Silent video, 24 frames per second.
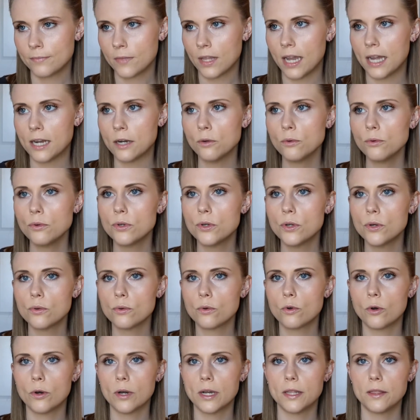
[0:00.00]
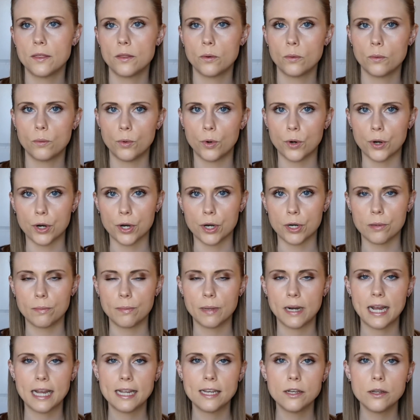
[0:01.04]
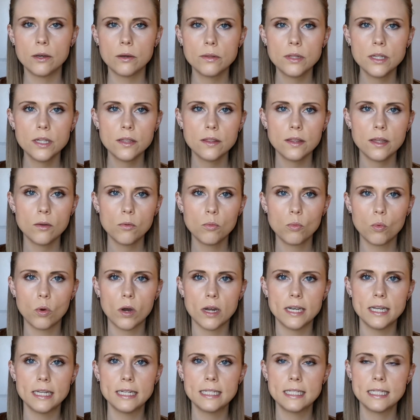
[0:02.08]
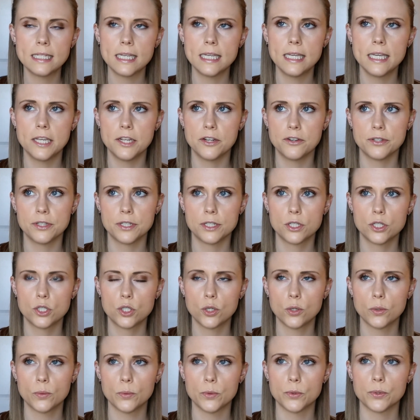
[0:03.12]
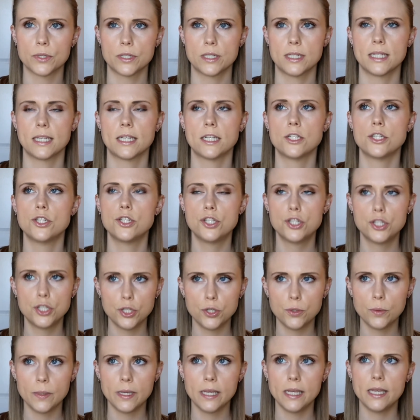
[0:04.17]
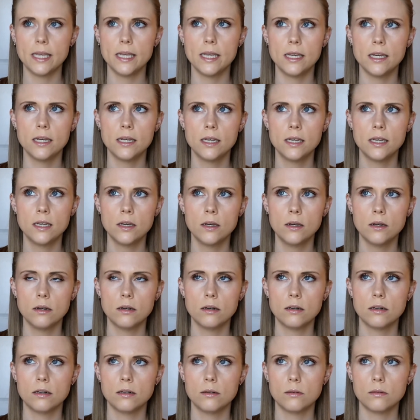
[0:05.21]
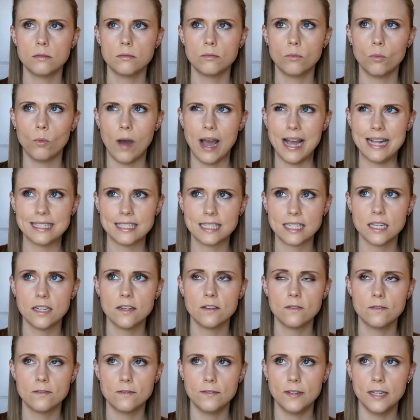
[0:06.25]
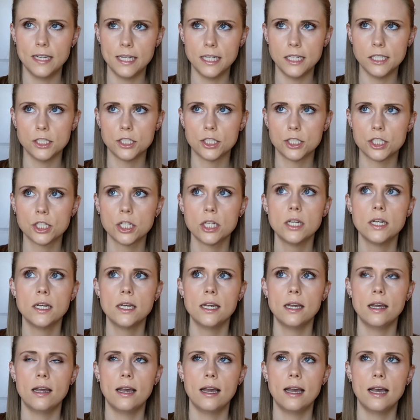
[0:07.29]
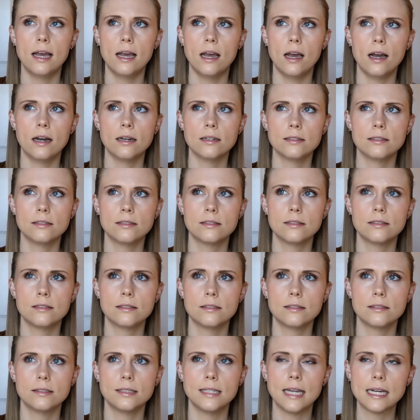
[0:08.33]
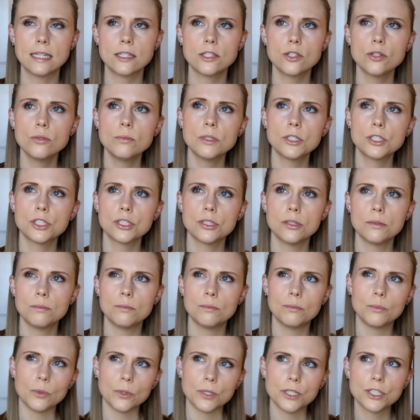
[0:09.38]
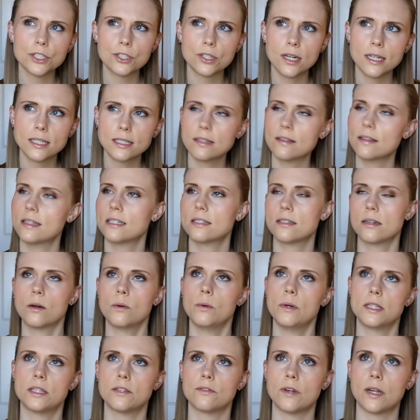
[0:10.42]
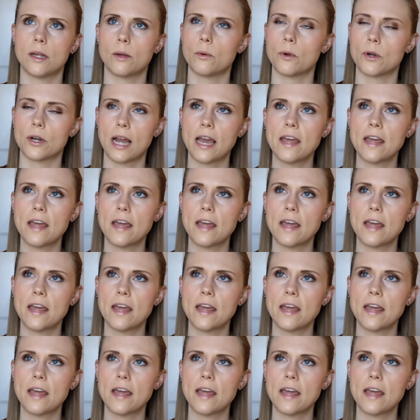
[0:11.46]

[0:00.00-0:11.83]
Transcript: I don't know quite the word, but I know that they wanted to gear this towards like a dewy, wet finish. Not so much moisturizing, that's not quite the right word.